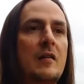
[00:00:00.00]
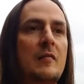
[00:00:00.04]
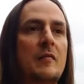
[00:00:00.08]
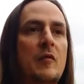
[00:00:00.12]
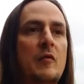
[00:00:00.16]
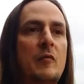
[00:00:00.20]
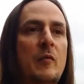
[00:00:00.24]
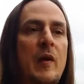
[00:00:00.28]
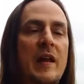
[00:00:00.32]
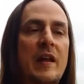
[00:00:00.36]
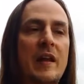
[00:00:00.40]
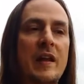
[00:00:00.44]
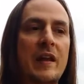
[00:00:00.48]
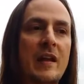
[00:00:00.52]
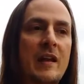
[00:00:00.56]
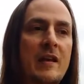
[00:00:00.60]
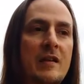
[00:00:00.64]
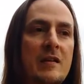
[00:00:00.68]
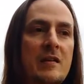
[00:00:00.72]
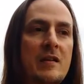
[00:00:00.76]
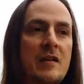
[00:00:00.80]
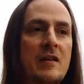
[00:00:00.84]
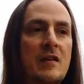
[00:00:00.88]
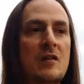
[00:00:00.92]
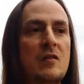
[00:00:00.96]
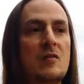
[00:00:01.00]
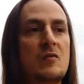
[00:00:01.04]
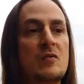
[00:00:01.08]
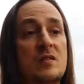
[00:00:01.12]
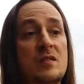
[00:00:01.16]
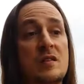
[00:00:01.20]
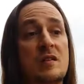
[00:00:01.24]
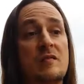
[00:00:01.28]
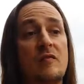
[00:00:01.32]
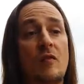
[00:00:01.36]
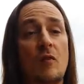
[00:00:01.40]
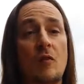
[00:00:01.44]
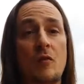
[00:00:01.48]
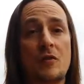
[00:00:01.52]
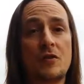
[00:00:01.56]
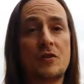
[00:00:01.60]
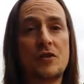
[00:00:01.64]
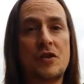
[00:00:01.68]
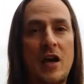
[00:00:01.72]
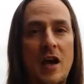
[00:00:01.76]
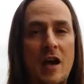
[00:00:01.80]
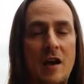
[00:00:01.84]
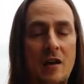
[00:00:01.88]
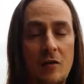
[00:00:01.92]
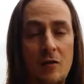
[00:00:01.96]
remaining inconclusive or
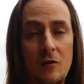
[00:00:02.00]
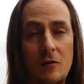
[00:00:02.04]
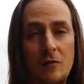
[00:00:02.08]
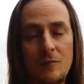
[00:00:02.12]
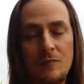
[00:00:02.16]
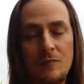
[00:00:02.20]
shallow.